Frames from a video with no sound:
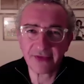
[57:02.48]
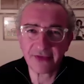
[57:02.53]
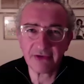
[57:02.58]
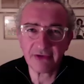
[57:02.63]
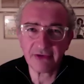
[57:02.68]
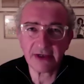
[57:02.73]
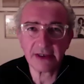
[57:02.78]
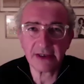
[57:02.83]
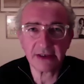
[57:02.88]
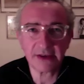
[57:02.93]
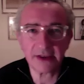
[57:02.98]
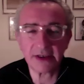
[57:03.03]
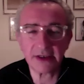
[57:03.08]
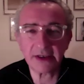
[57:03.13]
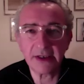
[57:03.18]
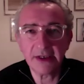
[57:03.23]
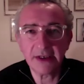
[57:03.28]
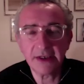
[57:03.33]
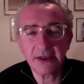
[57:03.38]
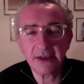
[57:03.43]
thrilled that
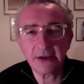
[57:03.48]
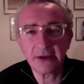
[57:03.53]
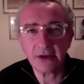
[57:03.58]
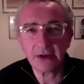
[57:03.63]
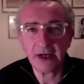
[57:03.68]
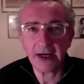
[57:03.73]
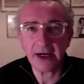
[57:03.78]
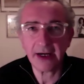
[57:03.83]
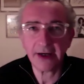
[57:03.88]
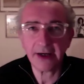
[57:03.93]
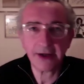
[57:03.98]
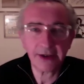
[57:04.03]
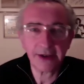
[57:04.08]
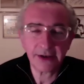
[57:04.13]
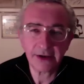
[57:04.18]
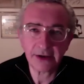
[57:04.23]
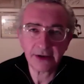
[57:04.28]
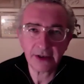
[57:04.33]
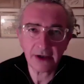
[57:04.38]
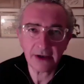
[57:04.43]
uh,
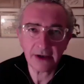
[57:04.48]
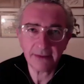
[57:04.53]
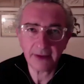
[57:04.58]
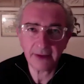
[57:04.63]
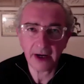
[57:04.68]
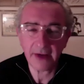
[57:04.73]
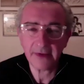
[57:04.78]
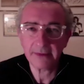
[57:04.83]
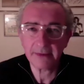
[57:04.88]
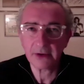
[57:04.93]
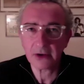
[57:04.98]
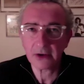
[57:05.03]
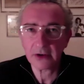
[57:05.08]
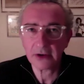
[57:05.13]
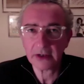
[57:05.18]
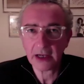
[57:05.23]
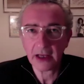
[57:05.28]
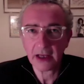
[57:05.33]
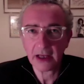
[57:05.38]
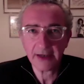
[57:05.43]
you can only buy the book
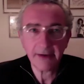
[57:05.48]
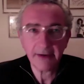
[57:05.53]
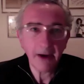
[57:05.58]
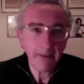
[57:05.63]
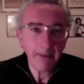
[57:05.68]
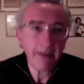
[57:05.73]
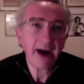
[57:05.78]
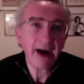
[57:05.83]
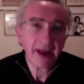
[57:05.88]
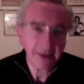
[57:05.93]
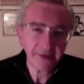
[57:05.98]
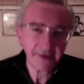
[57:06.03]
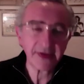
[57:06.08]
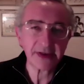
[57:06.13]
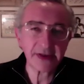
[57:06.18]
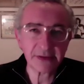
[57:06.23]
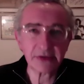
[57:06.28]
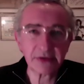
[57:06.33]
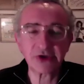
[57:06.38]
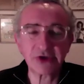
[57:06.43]
online. But
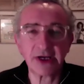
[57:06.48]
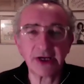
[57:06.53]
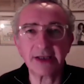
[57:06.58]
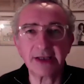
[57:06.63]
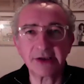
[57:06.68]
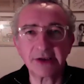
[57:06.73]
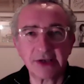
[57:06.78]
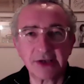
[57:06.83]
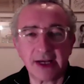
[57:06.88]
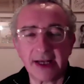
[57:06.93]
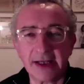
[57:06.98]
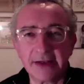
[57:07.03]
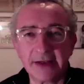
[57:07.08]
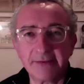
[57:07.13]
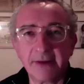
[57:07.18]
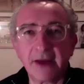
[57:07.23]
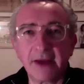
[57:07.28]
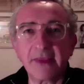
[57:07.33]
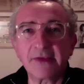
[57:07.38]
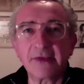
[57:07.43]
things will change, and
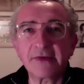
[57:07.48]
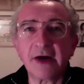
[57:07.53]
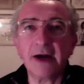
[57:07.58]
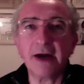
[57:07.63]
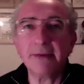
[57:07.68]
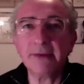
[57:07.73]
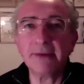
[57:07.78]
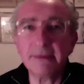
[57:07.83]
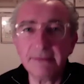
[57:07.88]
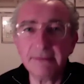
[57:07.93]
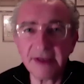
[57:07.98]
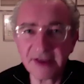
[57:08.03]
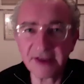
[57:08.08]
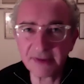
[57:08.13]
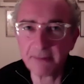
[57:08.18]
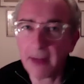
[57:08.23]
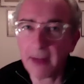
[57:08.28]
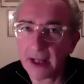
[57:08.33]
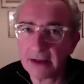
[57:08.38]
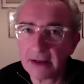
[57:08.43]
by the time the
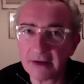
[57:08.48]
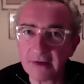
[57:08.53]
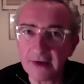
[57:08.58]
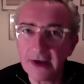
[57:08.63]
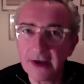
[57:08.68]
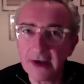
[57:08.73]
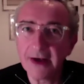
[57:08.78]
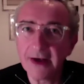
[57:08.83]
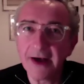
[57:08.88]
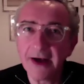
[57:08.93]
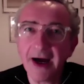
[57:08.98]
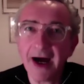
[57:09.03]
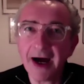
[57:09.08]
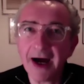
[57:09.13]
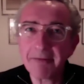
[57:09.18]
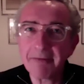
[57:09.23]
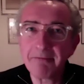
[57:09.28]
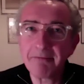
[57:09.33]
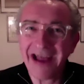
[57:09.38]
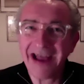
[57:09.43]
misspelt
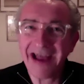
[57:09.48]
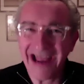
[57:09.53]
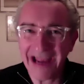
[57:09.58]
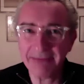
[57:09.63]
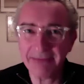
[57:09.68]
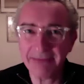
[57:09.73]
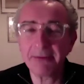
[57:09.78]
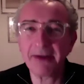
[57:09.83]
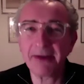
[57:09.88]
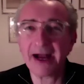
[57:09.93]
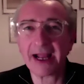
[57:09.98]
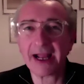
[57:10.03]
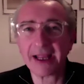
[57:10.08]
uh, paperback